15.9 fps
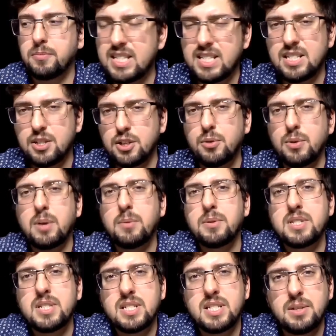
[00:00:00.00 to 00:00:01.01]
This is who I
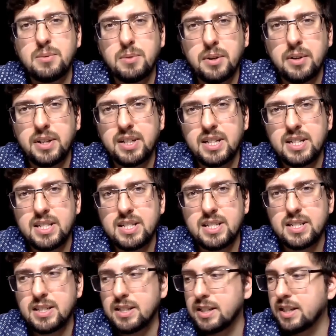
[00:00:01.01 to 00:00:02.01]
would see wearing this.